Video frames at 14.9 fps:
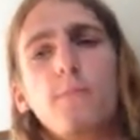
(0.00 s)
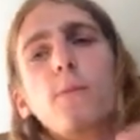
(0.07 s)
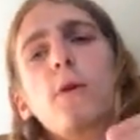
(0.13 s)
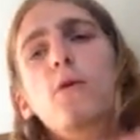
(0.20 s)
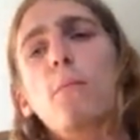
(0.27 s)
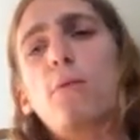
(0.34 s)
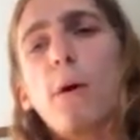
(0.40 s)

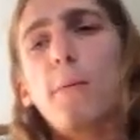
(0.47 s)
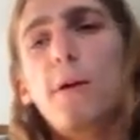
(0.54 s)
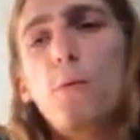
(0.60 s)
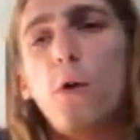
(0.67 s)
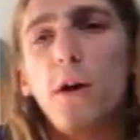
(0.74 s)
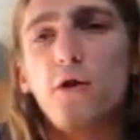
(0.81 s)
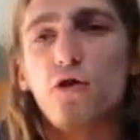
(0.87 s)
you probably
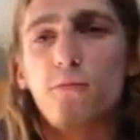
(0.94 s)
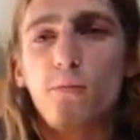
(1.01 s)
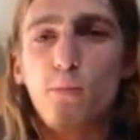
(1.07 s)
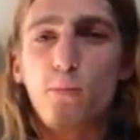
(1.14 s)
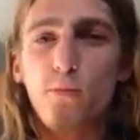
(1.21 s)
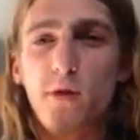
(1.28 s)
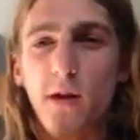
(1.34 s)
want to
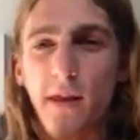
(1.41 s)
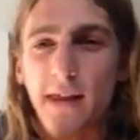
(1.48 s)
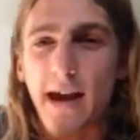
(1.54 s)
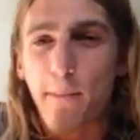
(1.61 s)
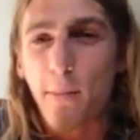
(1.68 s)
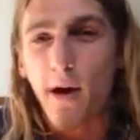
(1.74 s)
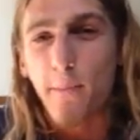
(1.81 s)
turn the
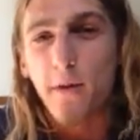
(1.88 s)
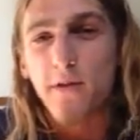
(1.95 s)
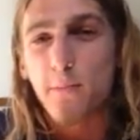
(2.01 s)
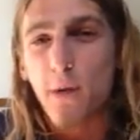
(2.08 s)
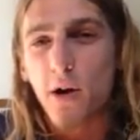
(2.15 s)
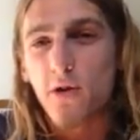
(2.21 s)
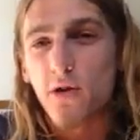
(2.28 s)
amp up as
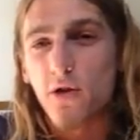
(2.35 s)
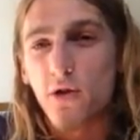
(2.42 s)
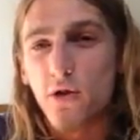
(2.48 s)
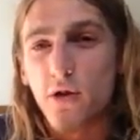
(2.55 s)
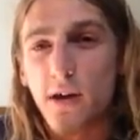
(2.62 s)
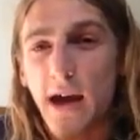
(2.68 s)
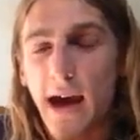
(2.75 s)
much as you